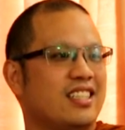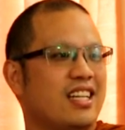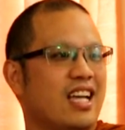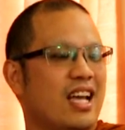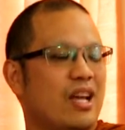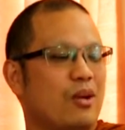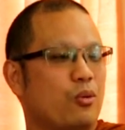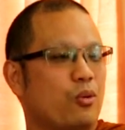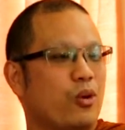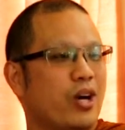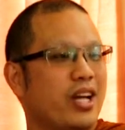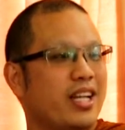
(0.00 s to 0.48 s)

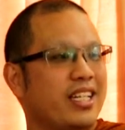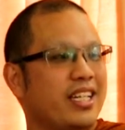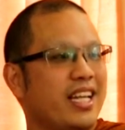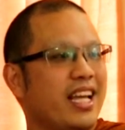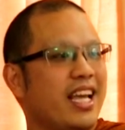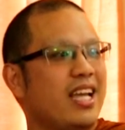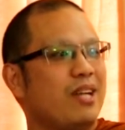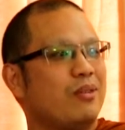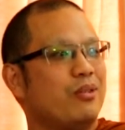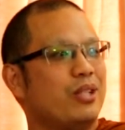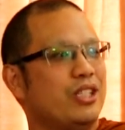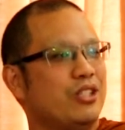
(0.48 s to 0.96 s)
And one
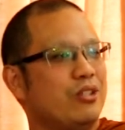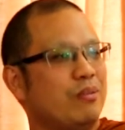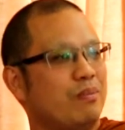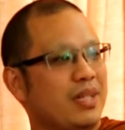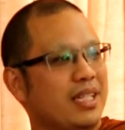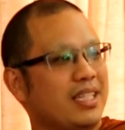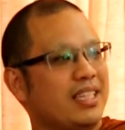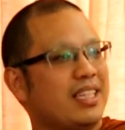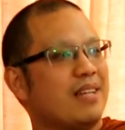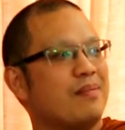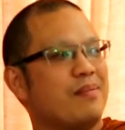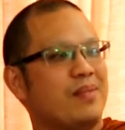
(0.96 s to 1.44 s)
day when you
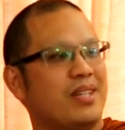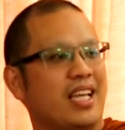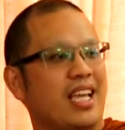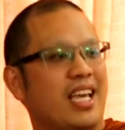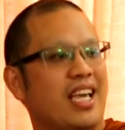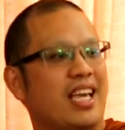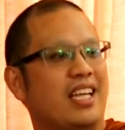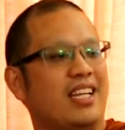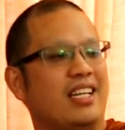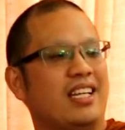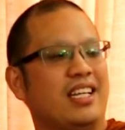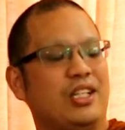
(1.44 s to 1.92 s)
meet them
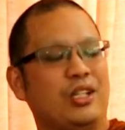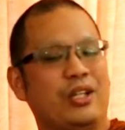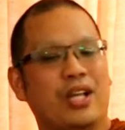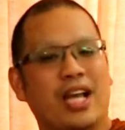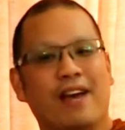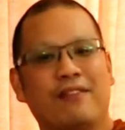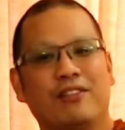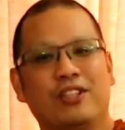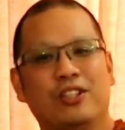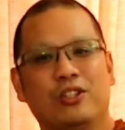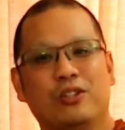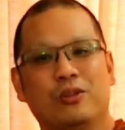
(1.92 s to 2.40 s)
again, and you
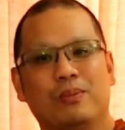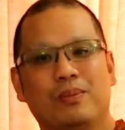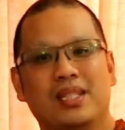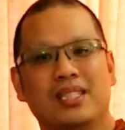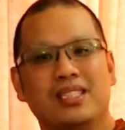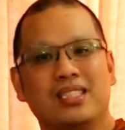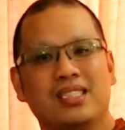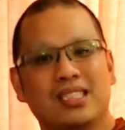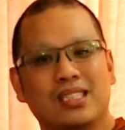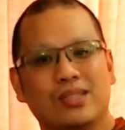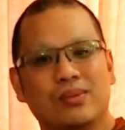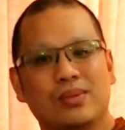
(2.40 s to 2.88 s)
have to do
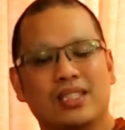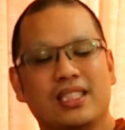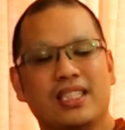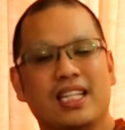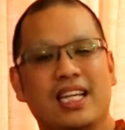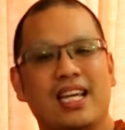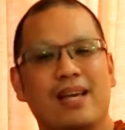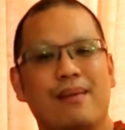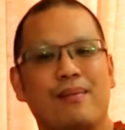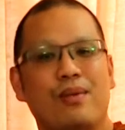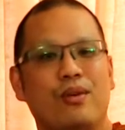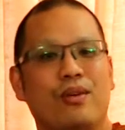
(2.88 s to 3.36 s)
business with them,